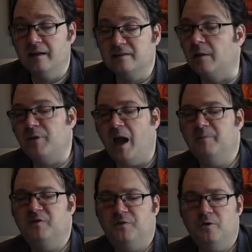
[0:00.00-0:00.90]

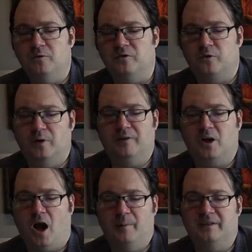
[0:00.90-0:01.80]
Sometimes fused or
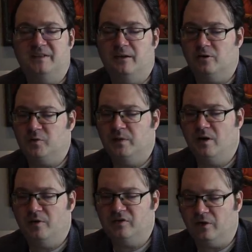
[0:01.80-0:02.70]
even common singers would
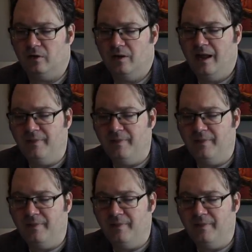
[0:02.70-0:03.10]
notice her.